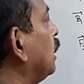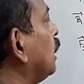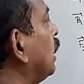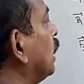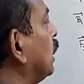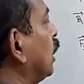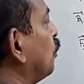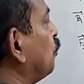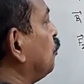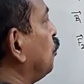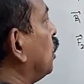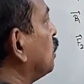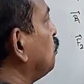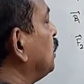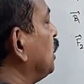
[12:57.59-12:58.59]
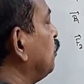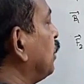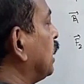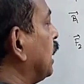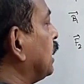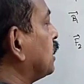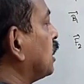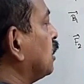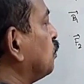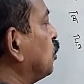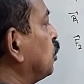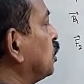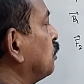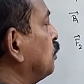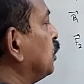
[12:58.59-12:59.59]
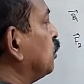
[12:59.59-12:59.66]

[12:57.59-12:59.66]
for B1 I can put mu naught